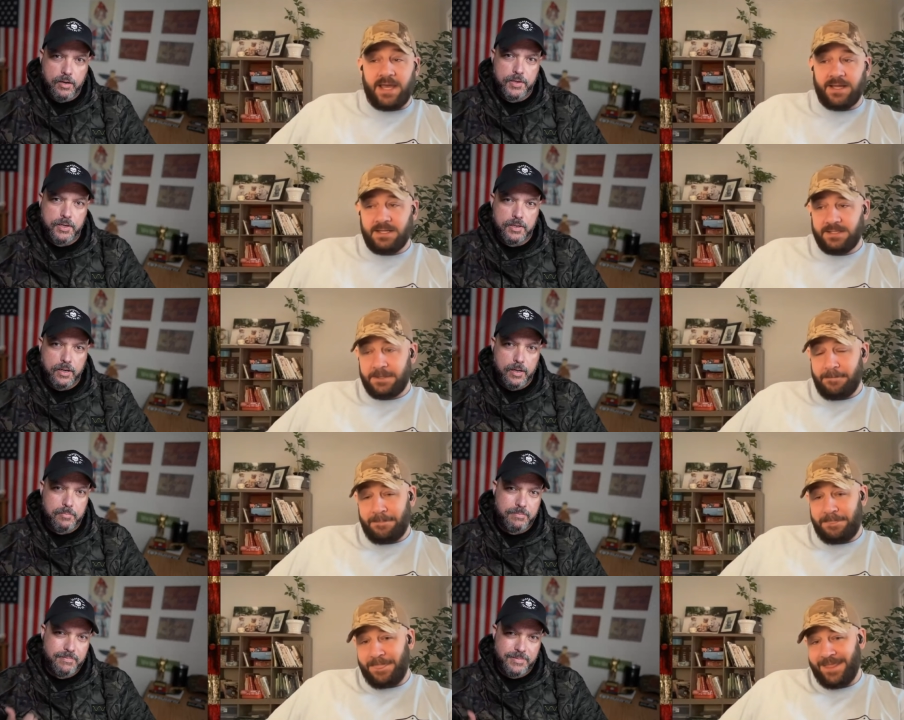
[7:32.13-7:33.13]

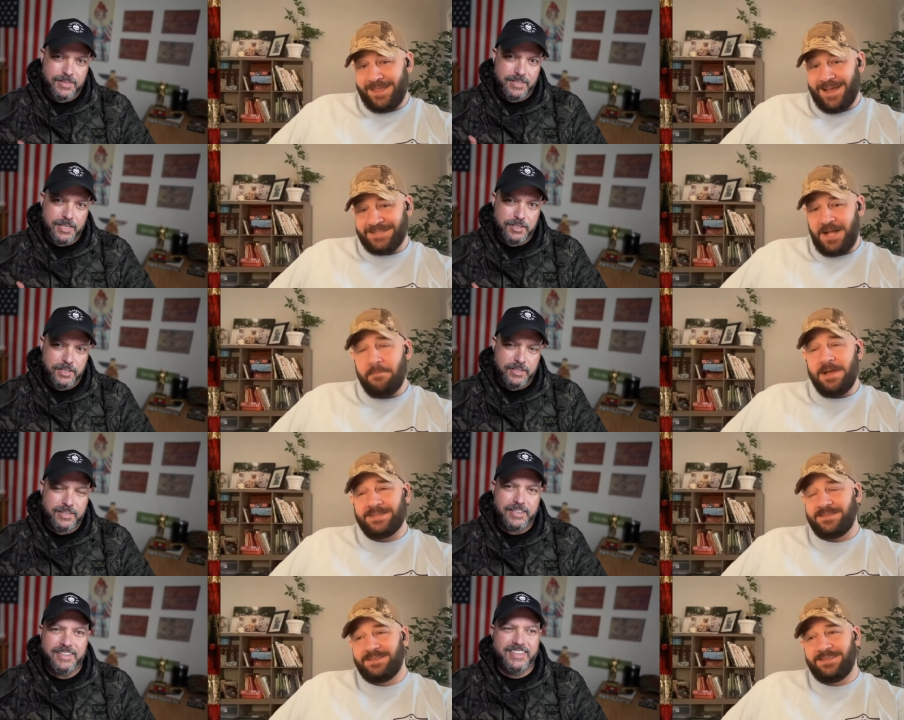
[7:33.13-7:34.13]

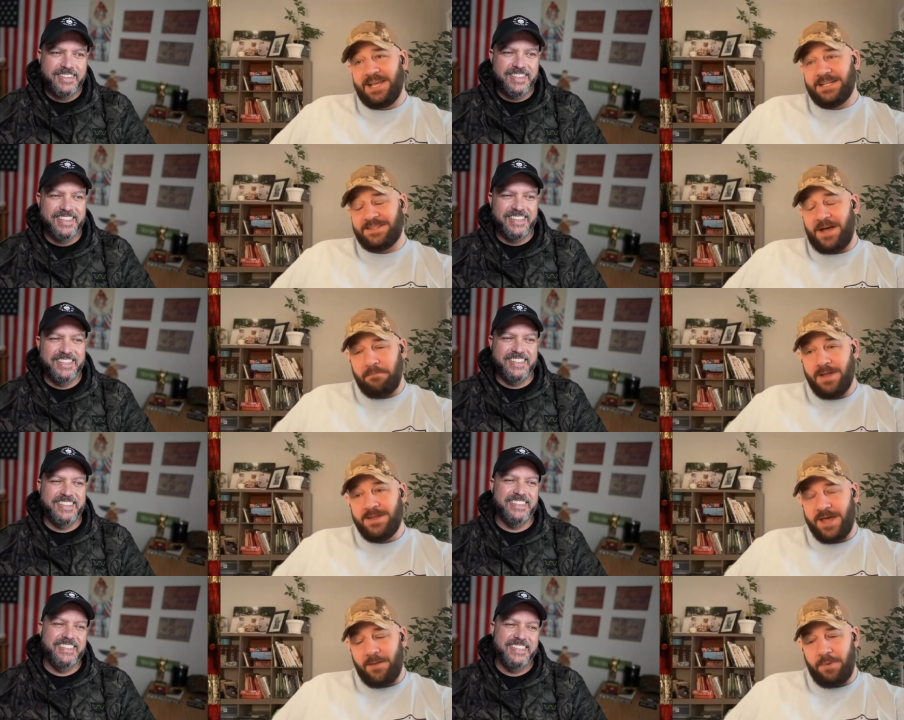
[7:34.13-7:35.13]
Speaker 1: Monday.com/GND. It's not
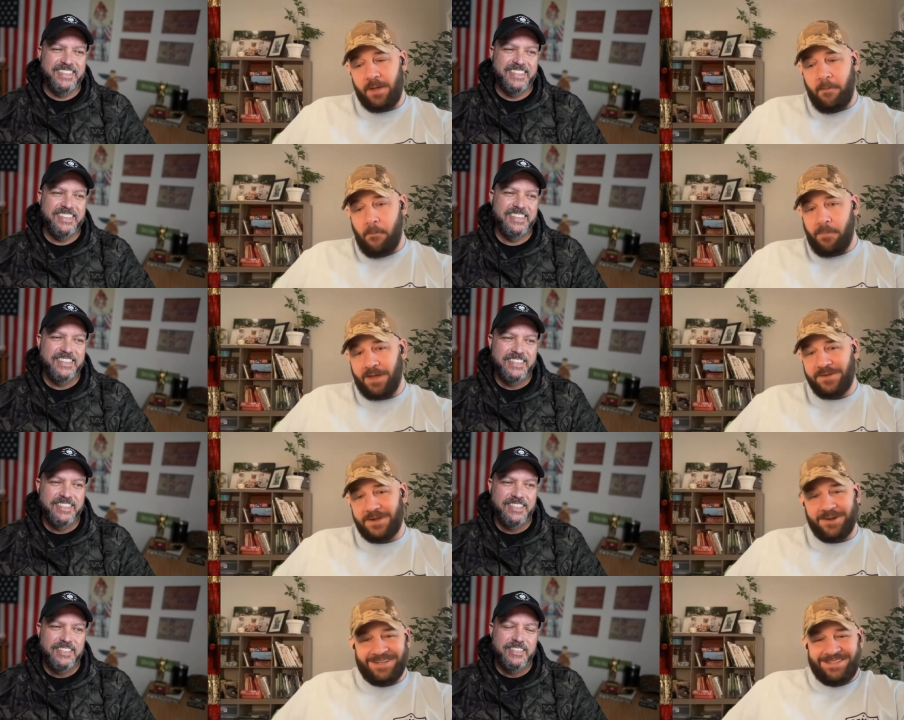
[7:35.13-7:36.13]
Monday, but
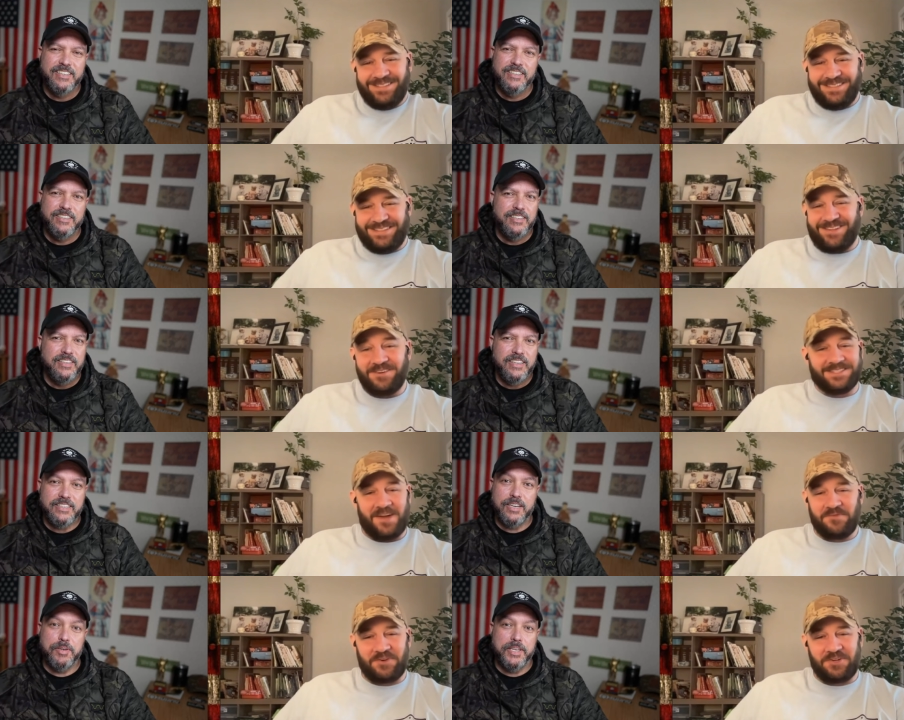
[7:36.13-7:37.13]
I figure it's
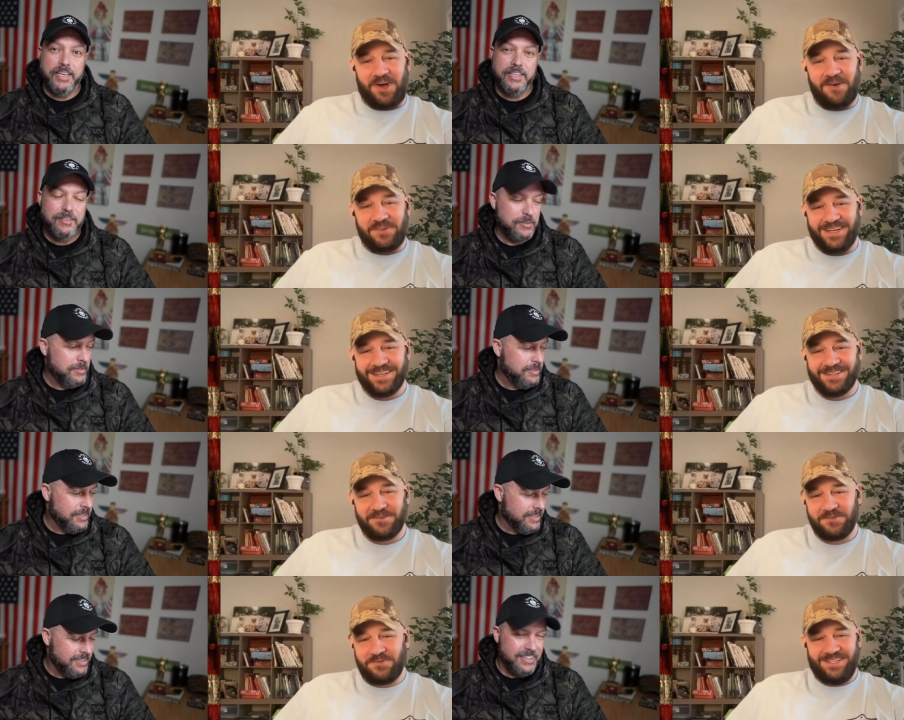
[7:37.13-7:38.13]
always time for good coffee.
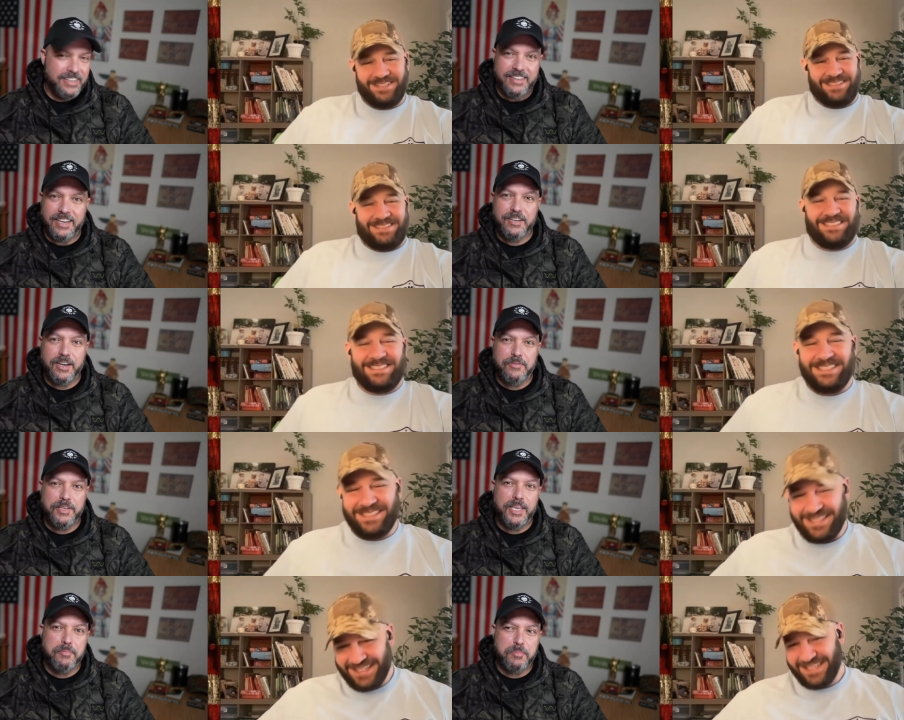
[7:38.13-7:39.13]
That coffee
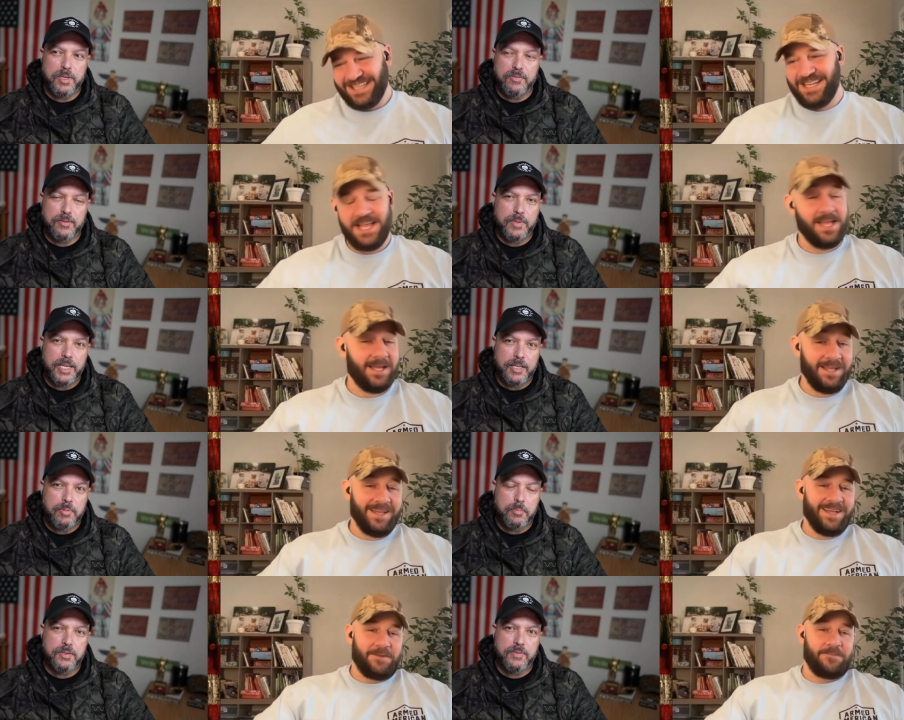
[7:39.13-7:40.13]
keeps me from eating
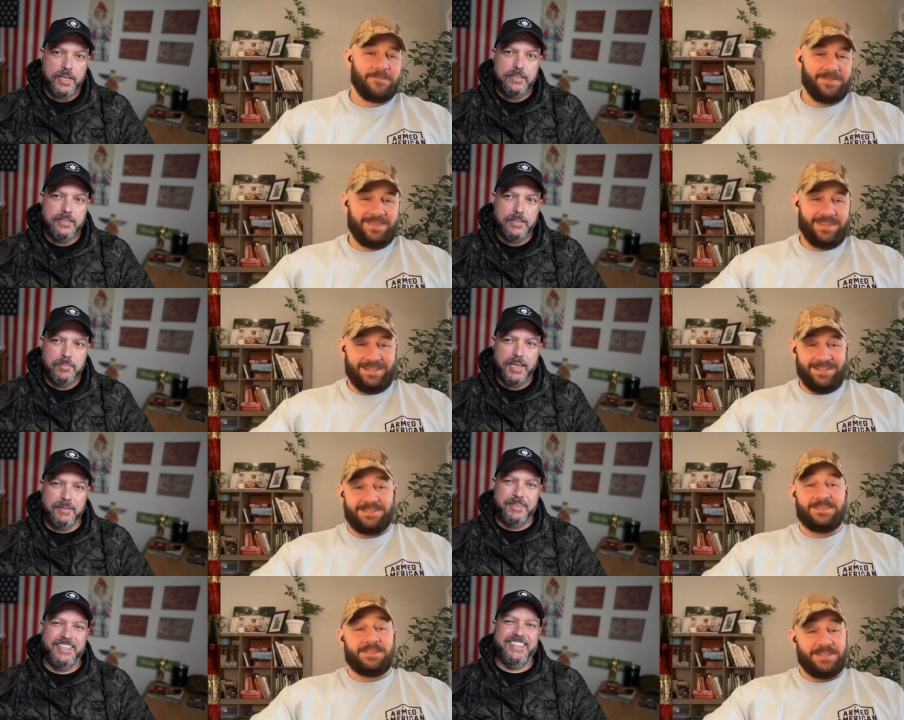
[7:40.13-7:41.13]
people's faces
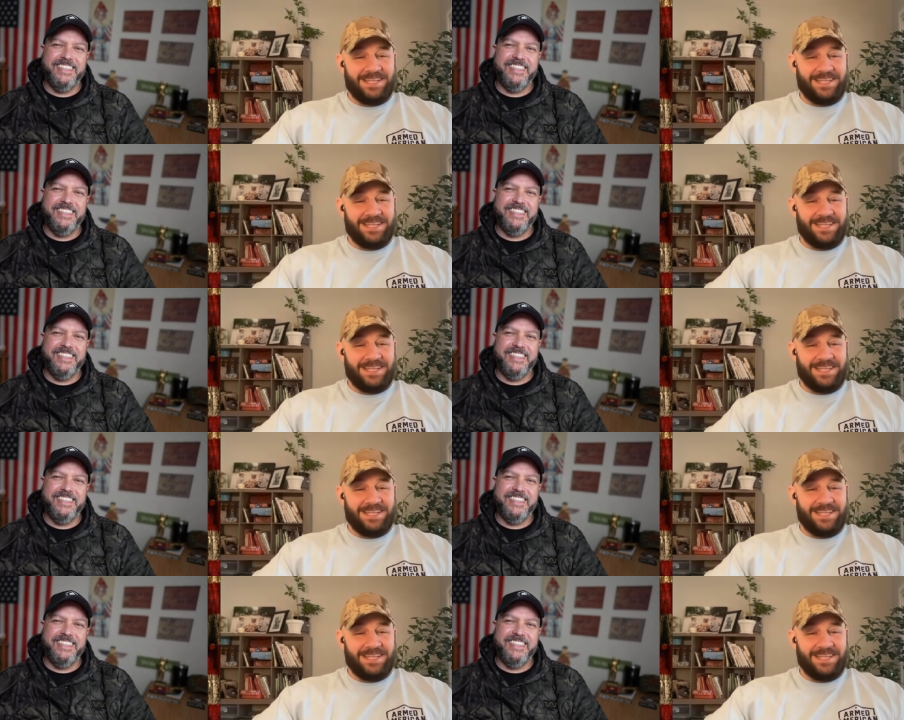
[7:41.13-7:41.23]
sometimes.